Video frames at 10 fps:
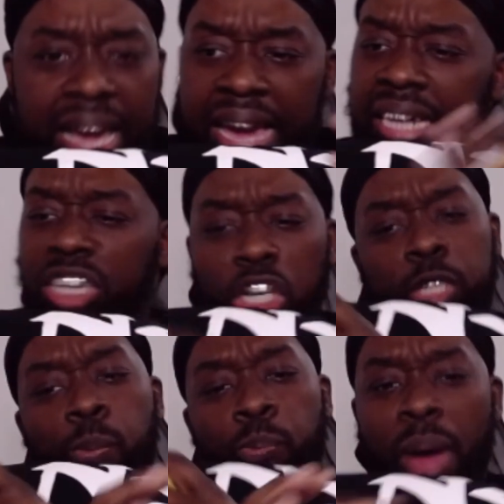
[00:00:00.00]
He's
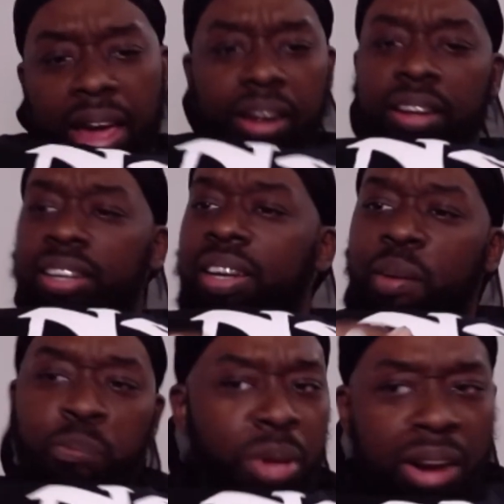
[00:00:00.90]
just better,
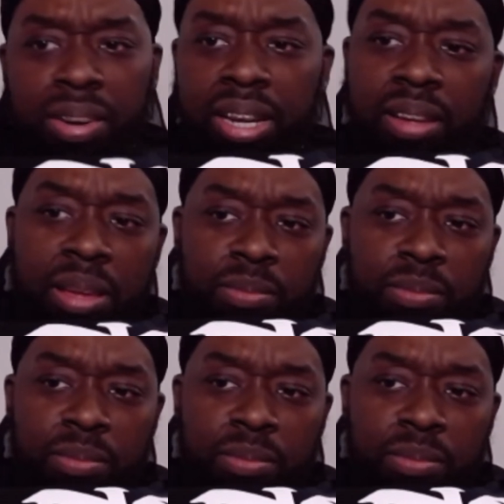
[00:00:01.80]
period.